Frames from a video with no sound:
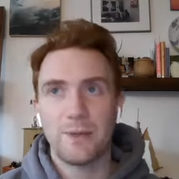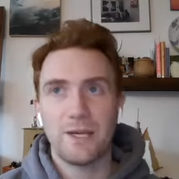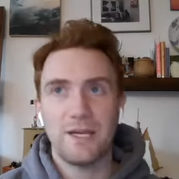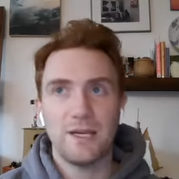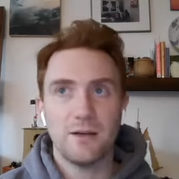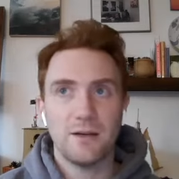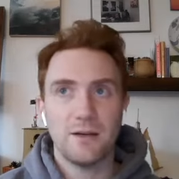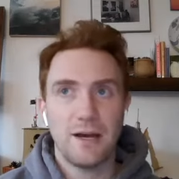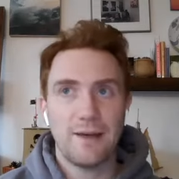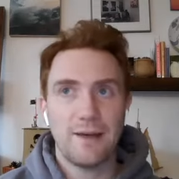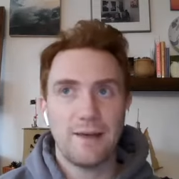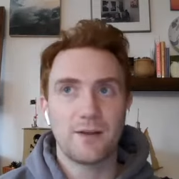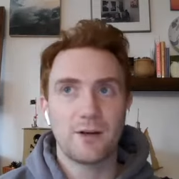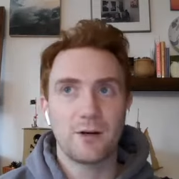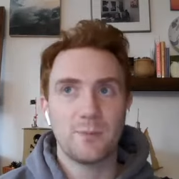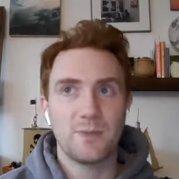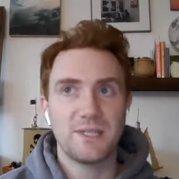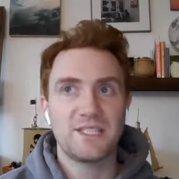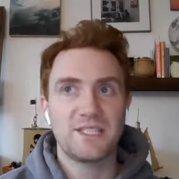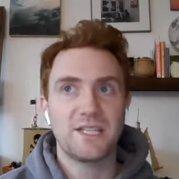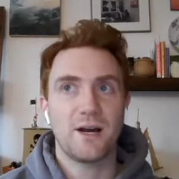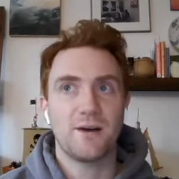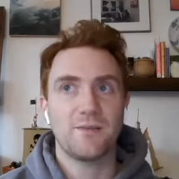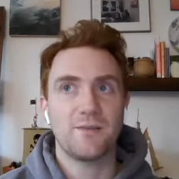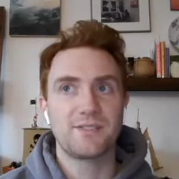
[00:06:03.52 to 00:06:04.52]
be I think it'll be
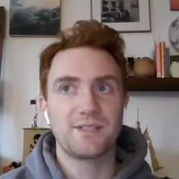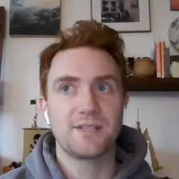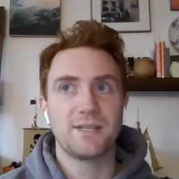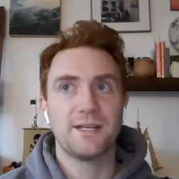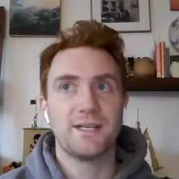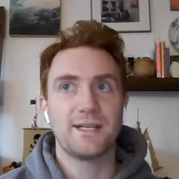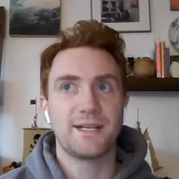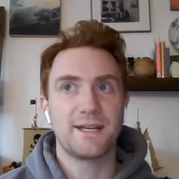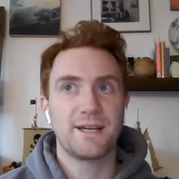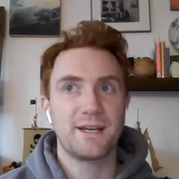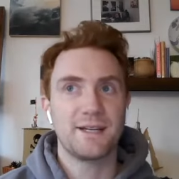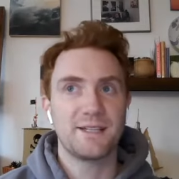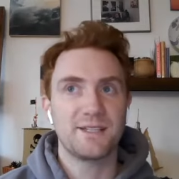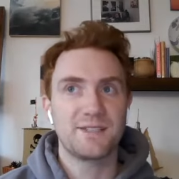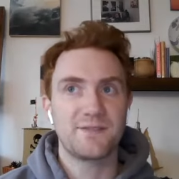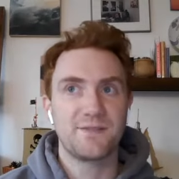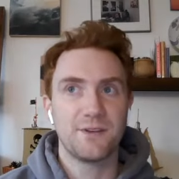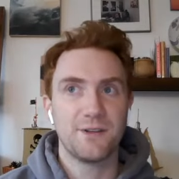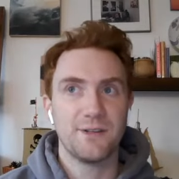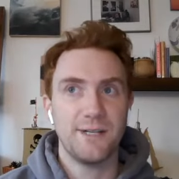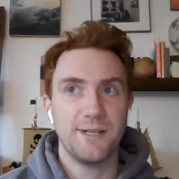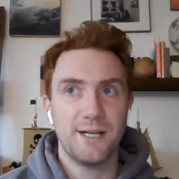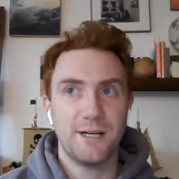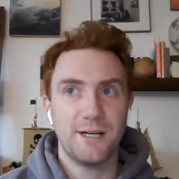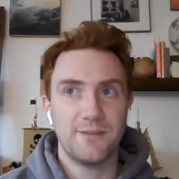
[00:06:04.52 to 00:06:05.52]
tough sledding against
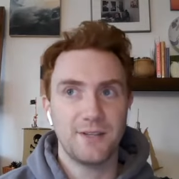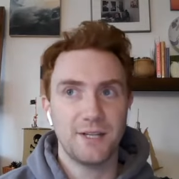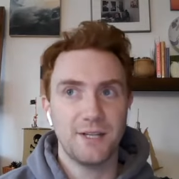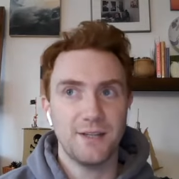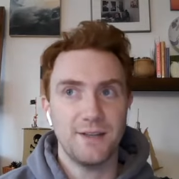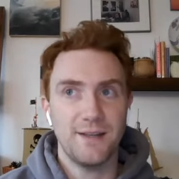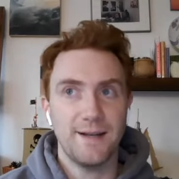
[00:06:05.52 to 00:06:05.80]
Philadelphia.